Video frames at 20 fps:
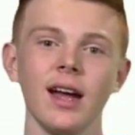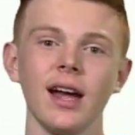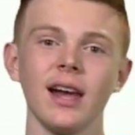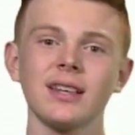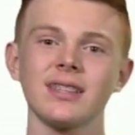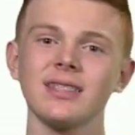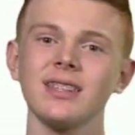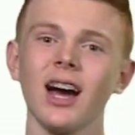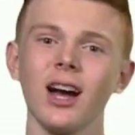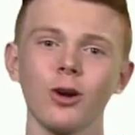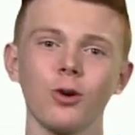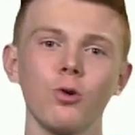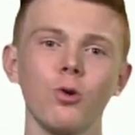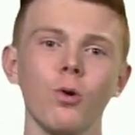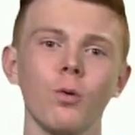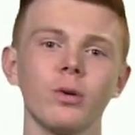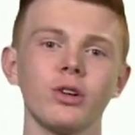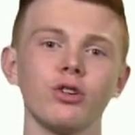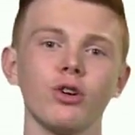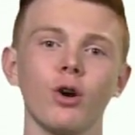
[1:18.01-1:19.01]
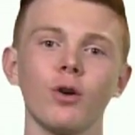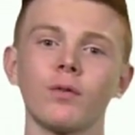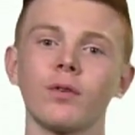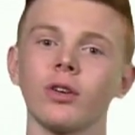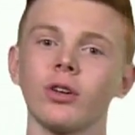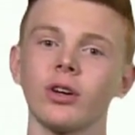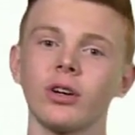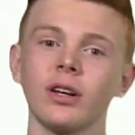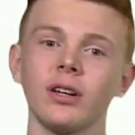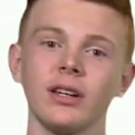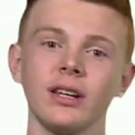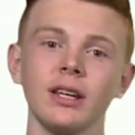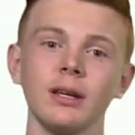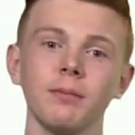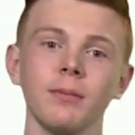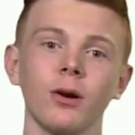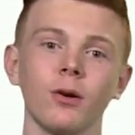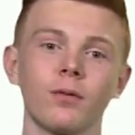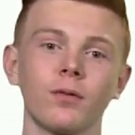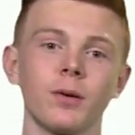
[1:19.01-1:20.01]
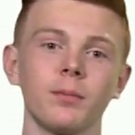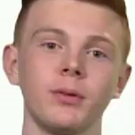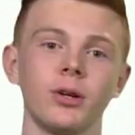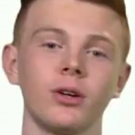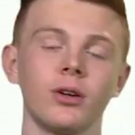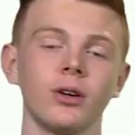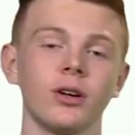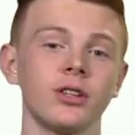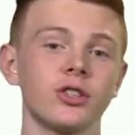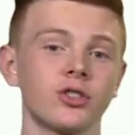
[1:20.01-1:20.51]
It's not cool when you overlook an email from your